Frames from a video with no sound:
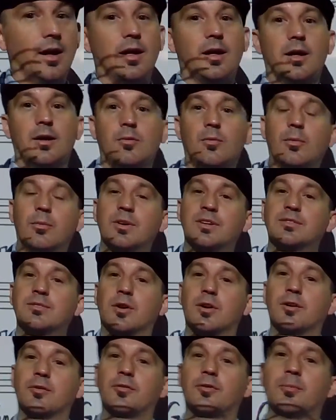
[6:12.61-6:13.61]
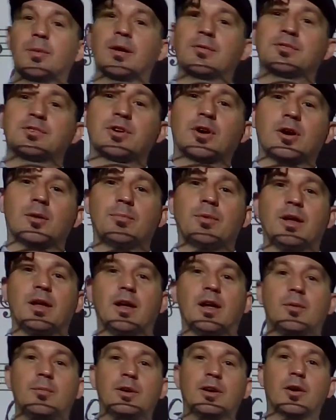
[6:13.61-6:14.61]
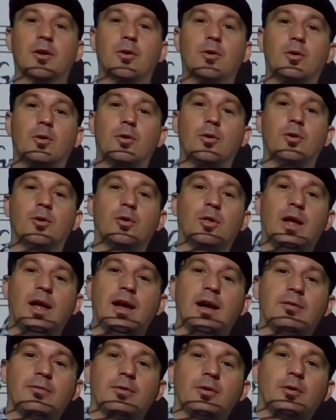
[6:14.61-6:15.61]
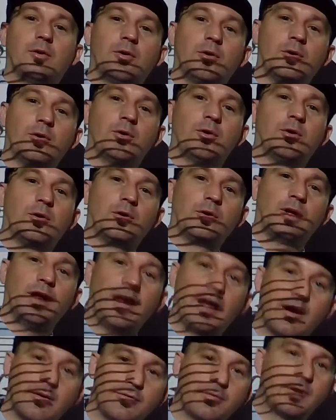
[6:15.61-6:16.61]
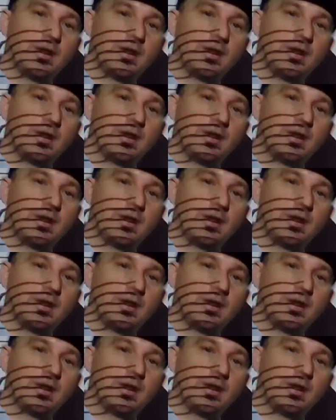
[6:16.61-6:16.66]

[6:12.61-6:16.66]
When we started from F sharp and we go whole, whole, half, whole, whole, whole, half,